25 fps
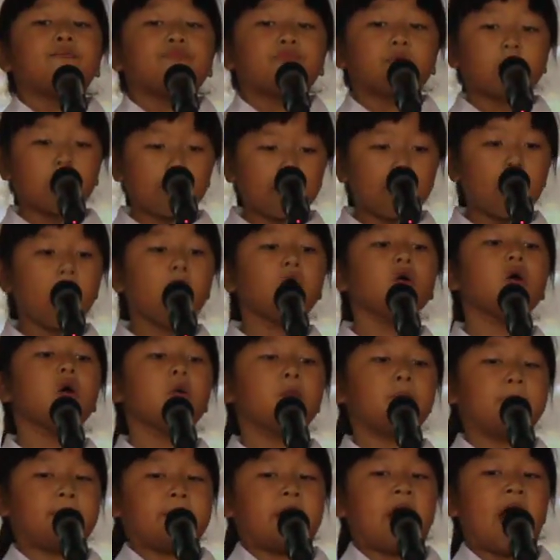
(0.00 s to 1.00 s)
The moral
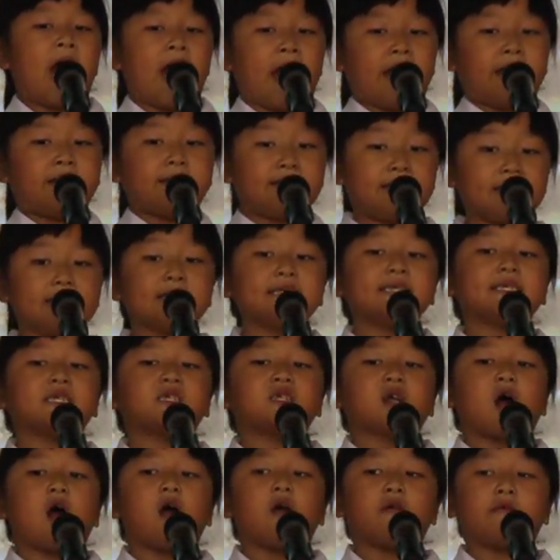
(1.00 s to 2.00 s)
behind this
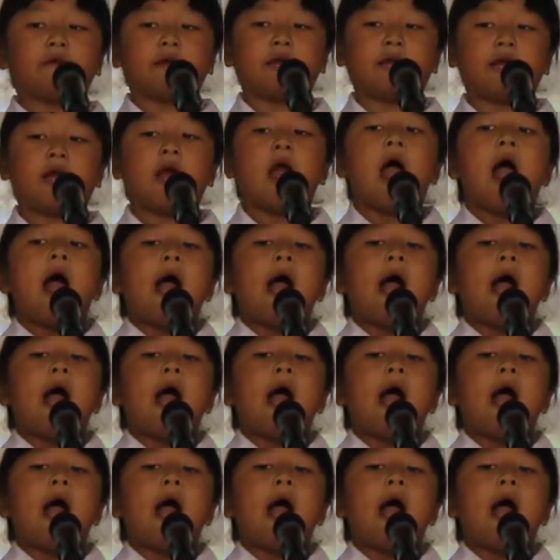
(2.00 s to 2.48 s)
story